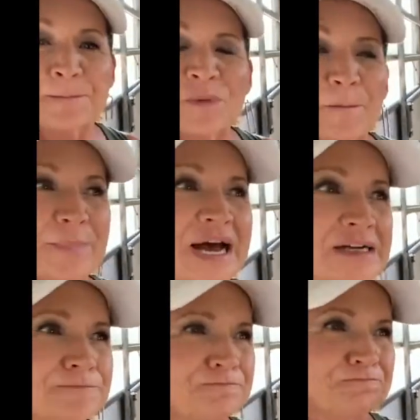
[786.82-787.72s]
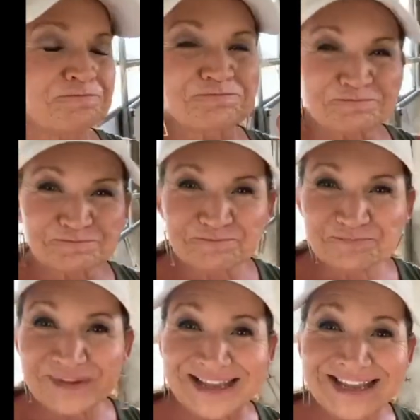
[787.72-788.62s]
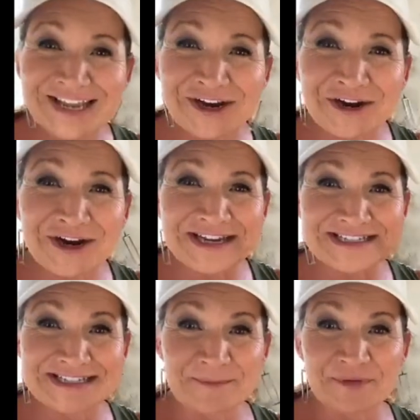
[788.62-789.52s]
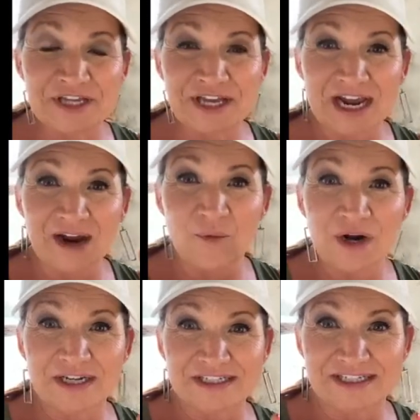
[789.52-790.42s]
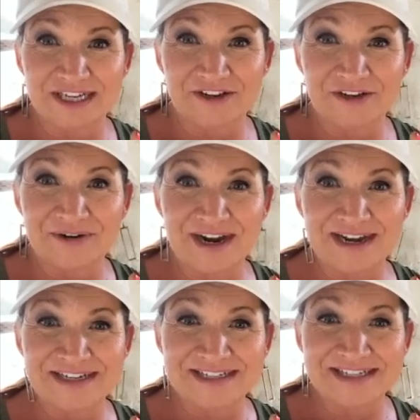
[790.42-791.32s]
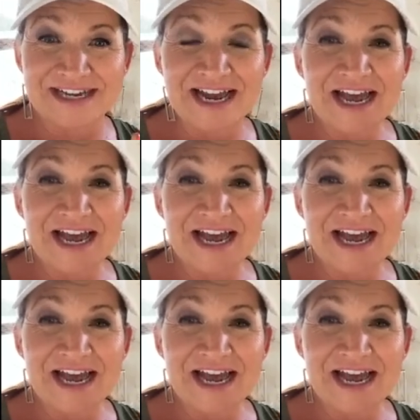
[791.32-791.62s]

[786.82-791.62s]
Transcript: But here is something I wanted to tell you guys.